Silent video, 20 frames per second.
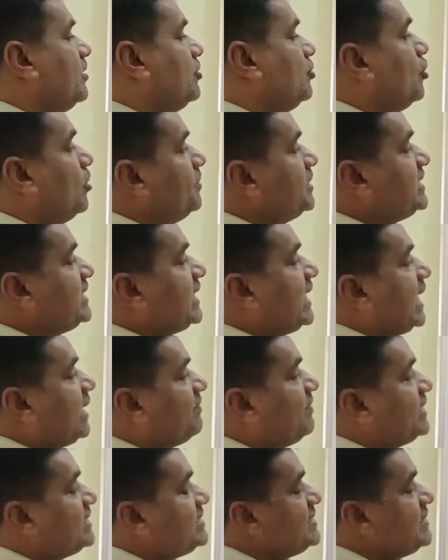Domestic
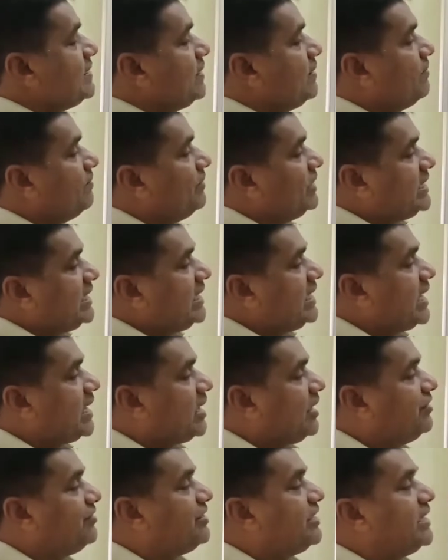airways within
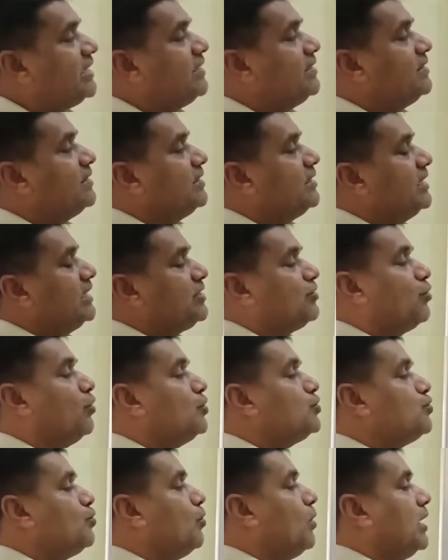a country, it
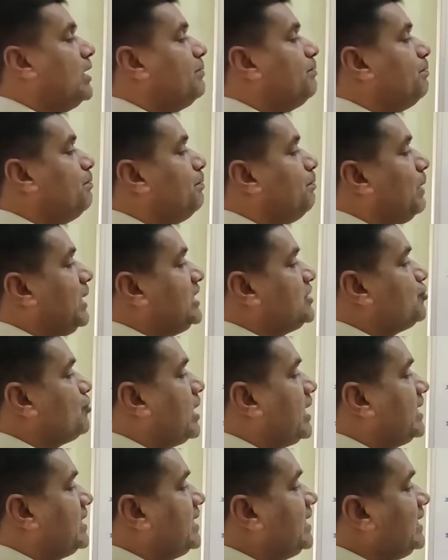goes one place to
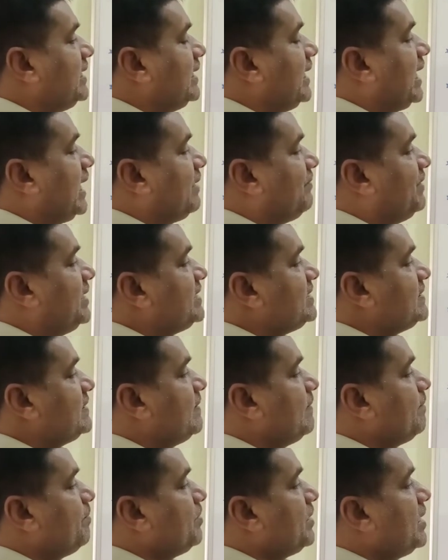another airways,
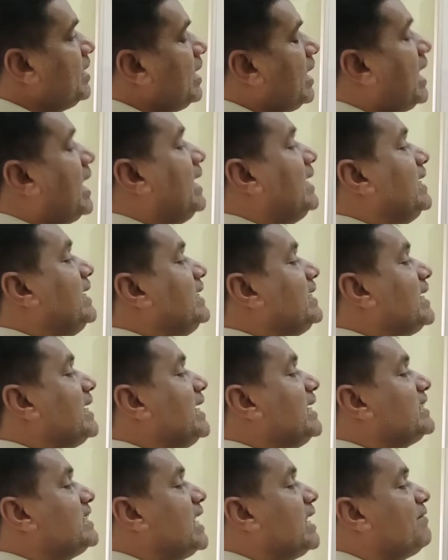and
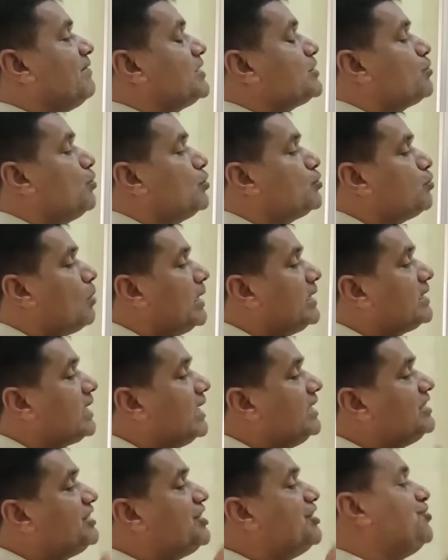international airways goes one
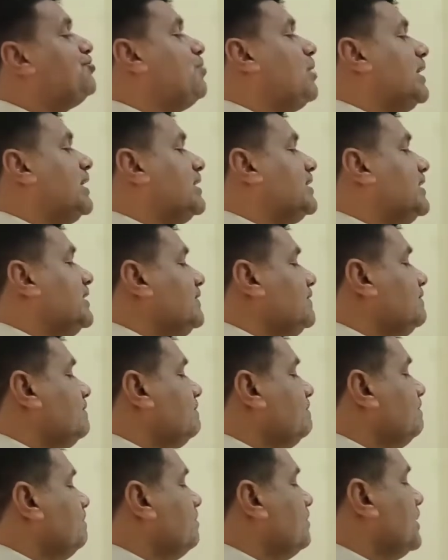country to another,
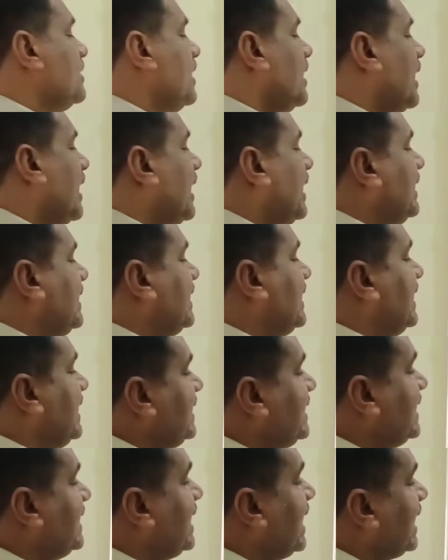and
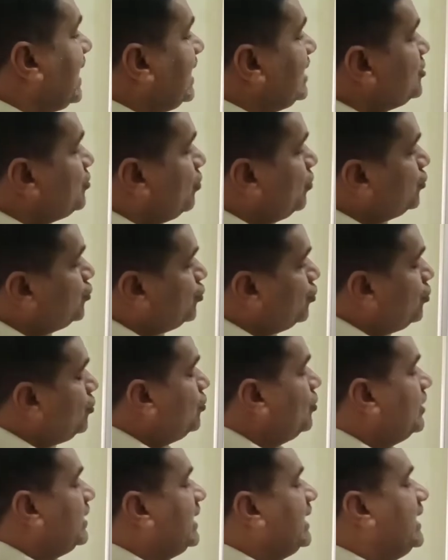Indian Airlines goes
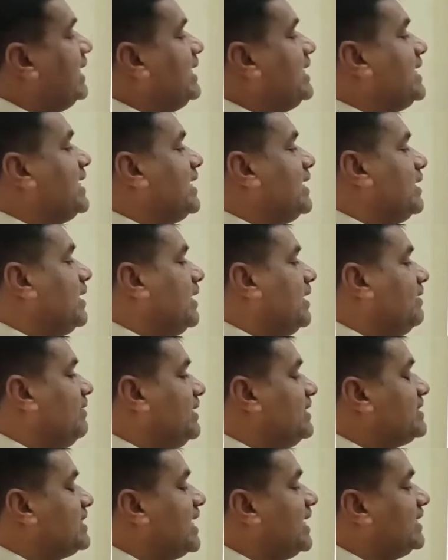to
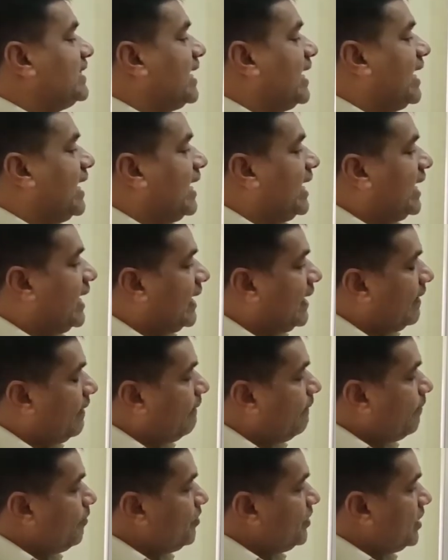inside
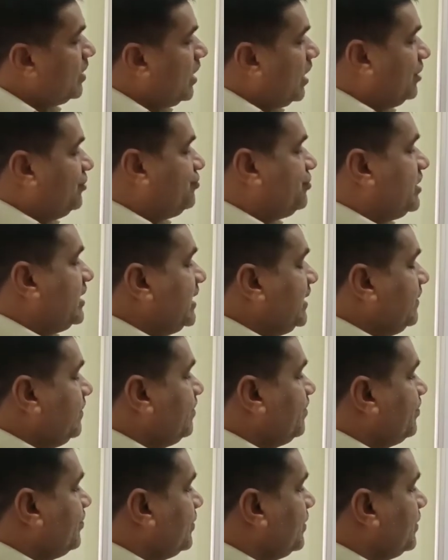the country,